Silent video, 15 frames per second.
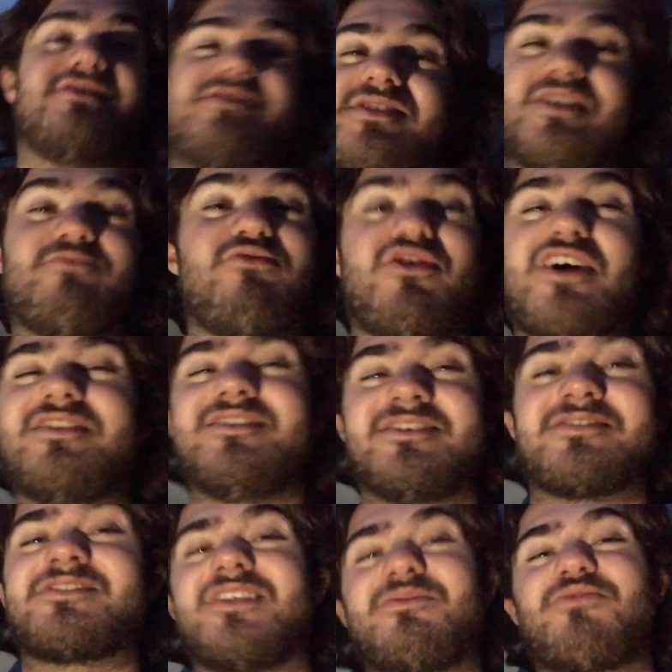liberating.
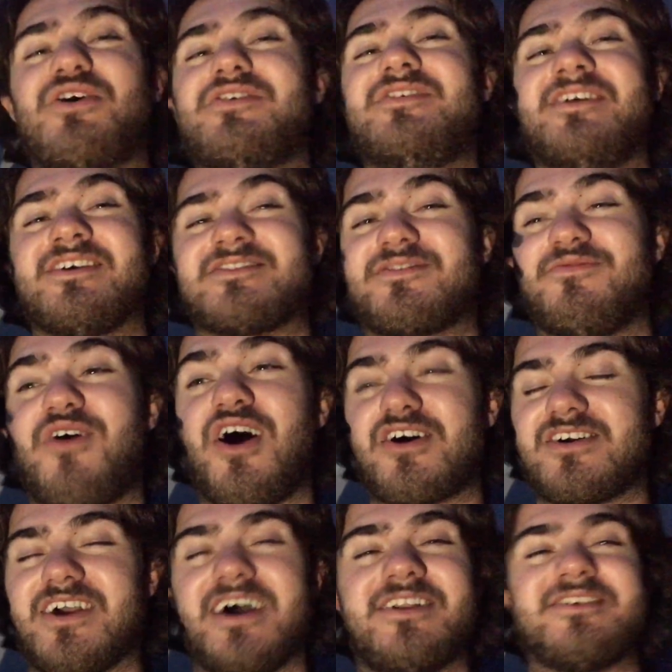It's liberating as
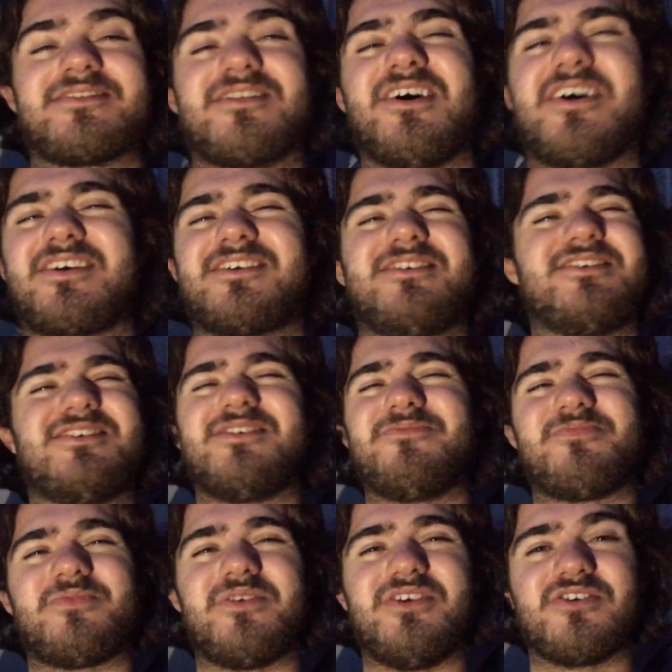fuck. And it's like,
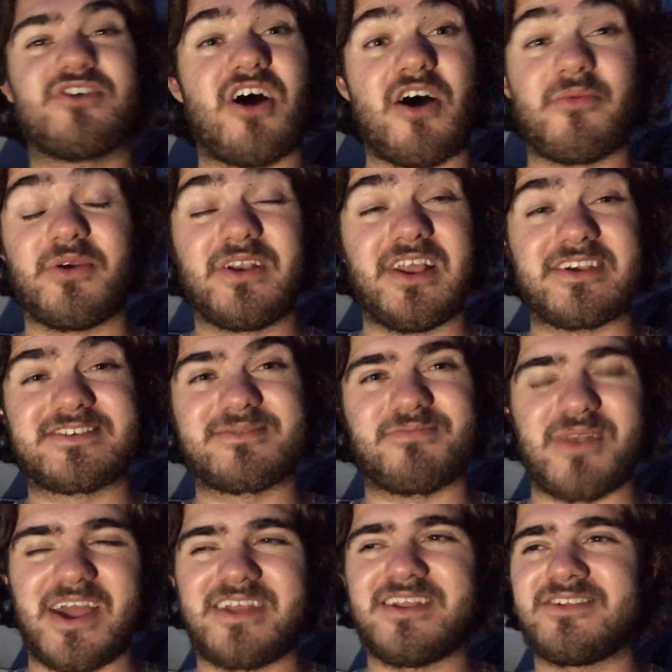you can't really
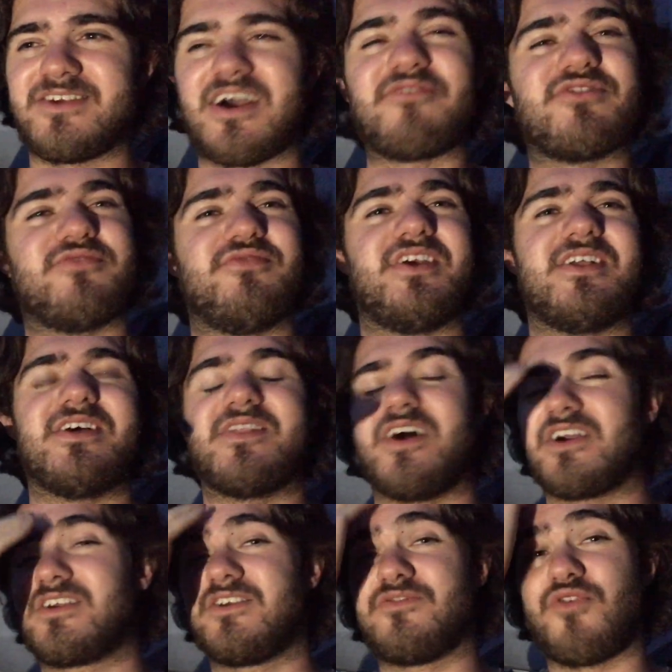explain it. You have to feel it.
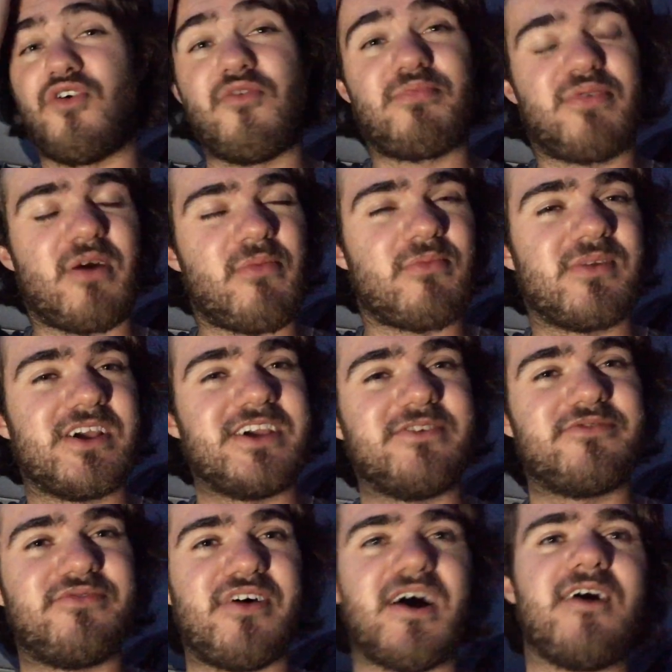Like you've all probably
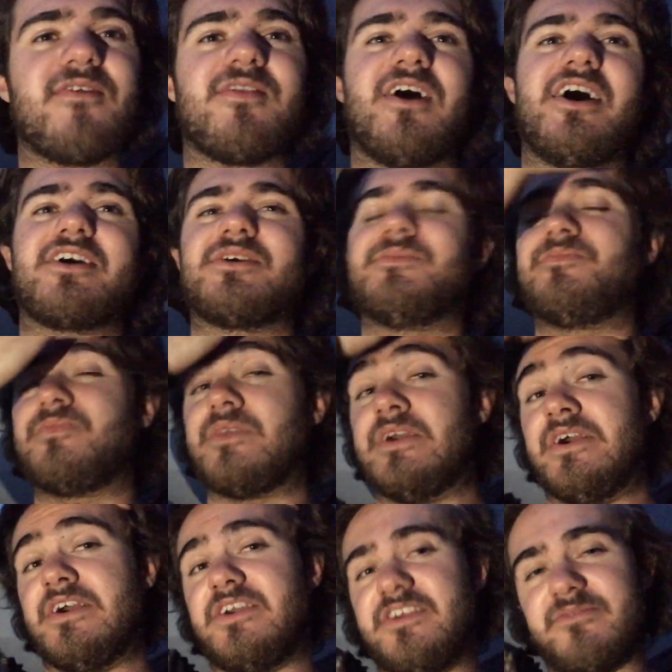felt like
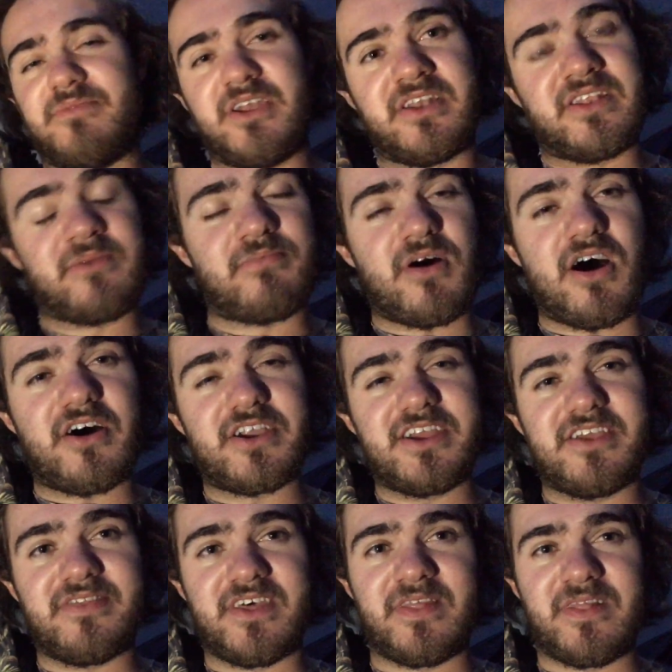you've been in a party
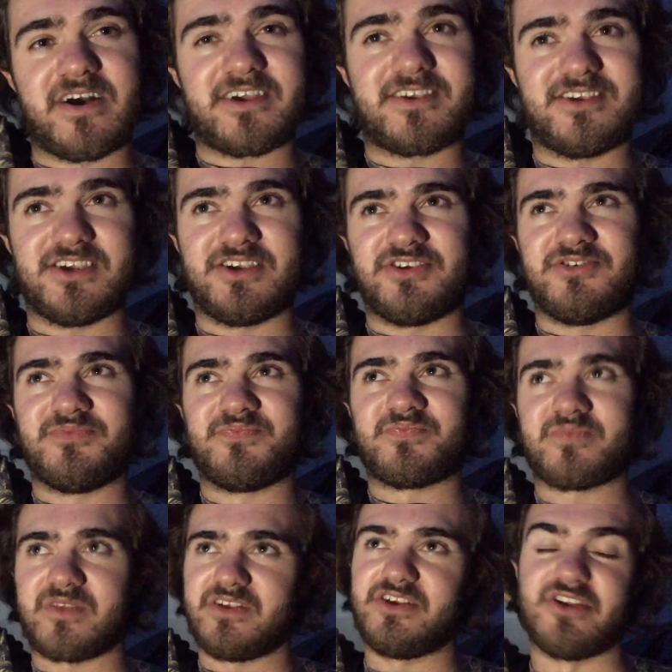and then like you
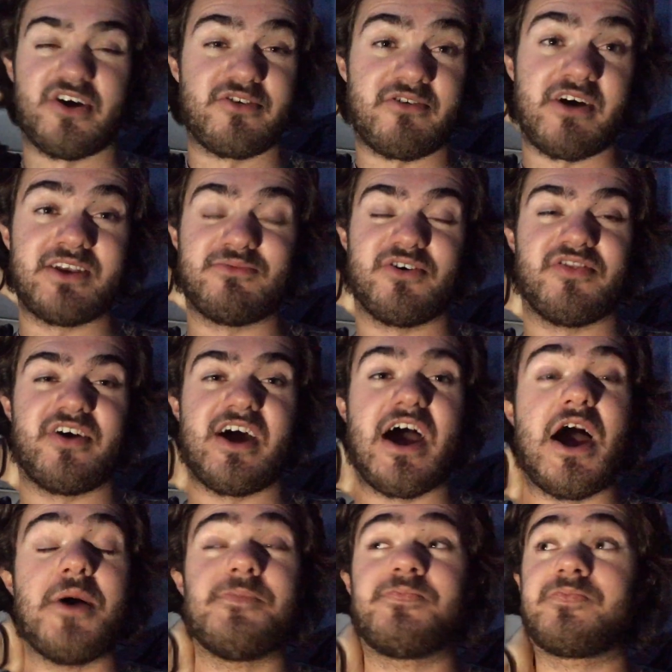don't know anyone
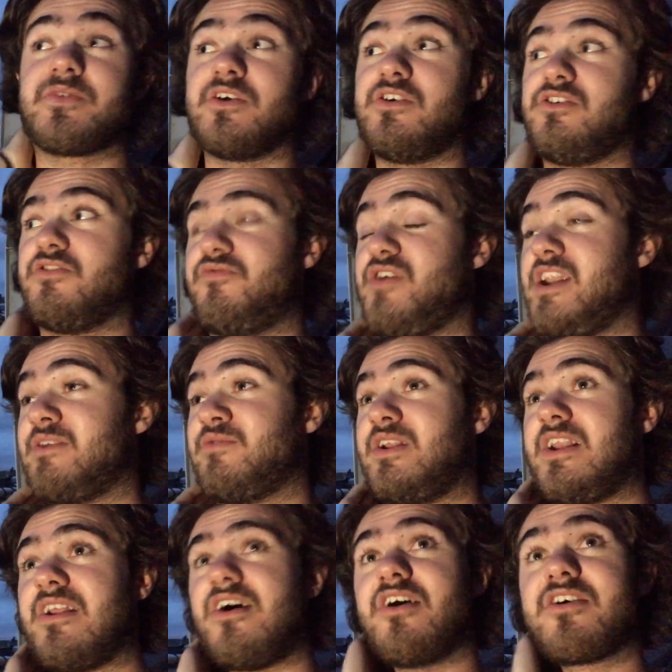there. You're feeling
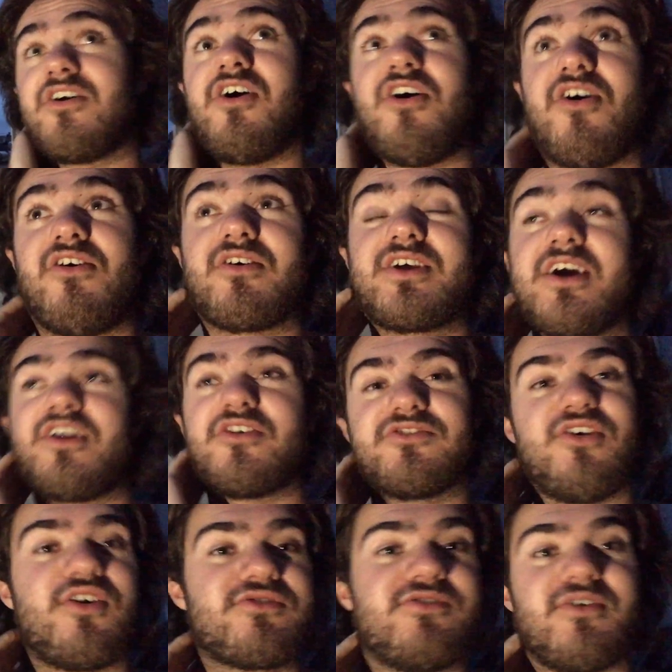really like, oh, can I
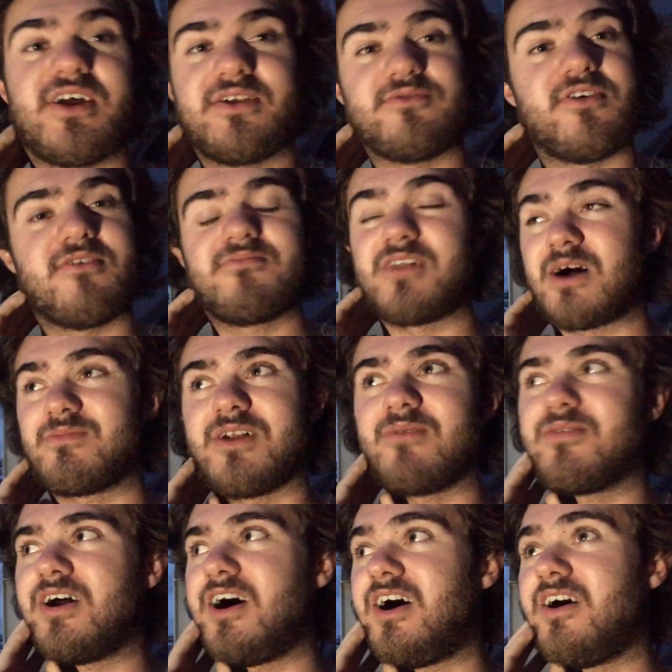talk to anyone? Blah, blah,
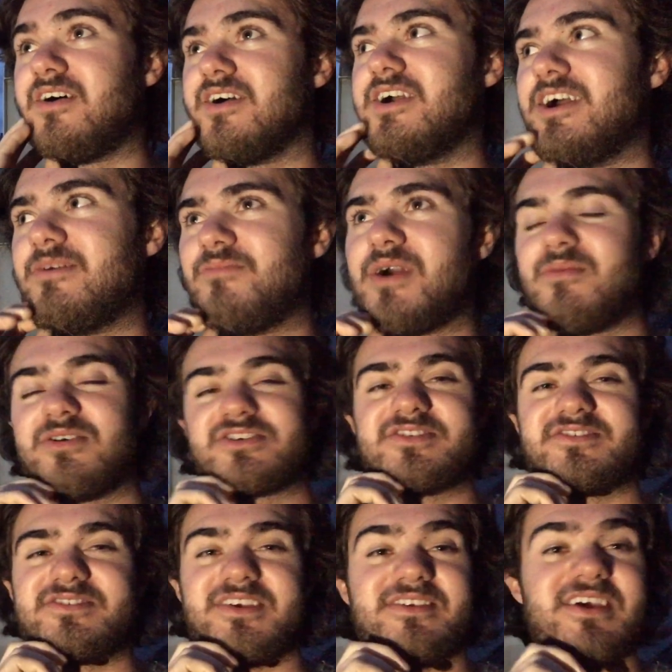blah. Maybe I'll just
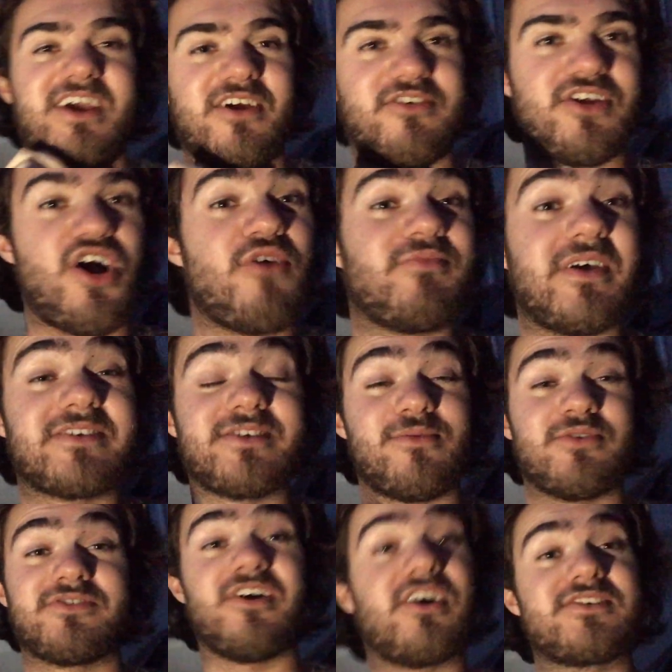sit here and hope that
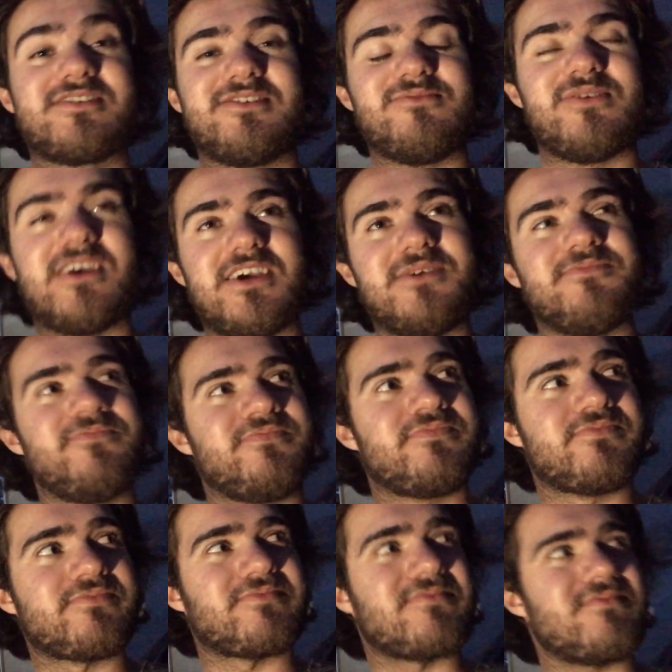someone talks to me.
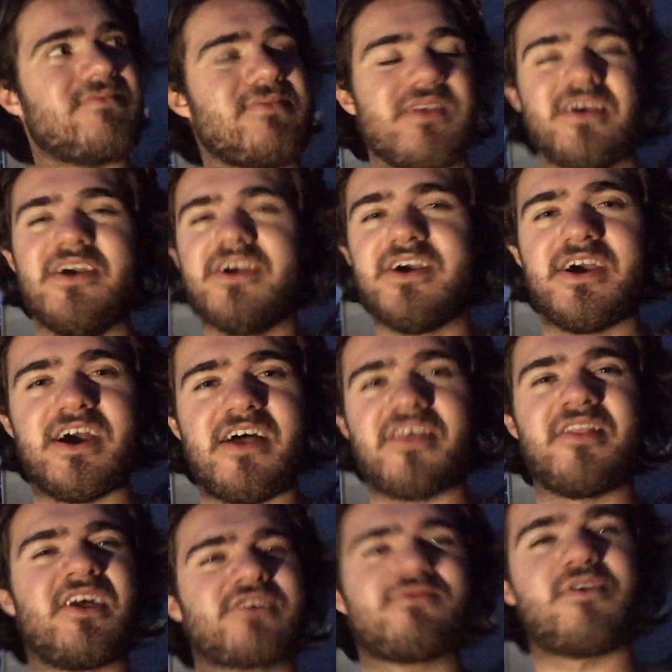And then
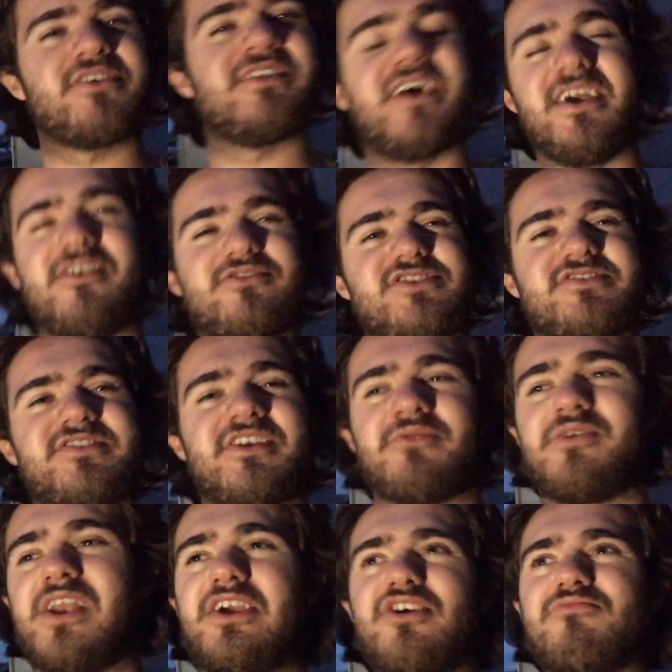like one day you're just in a
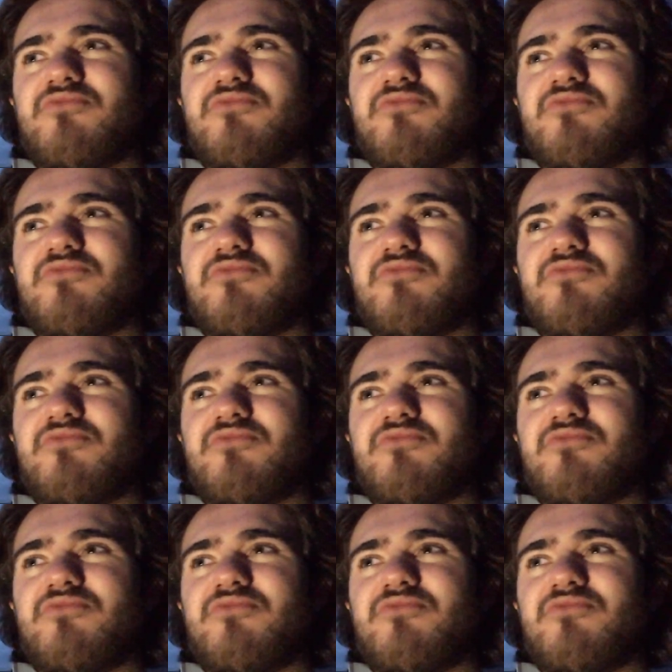really good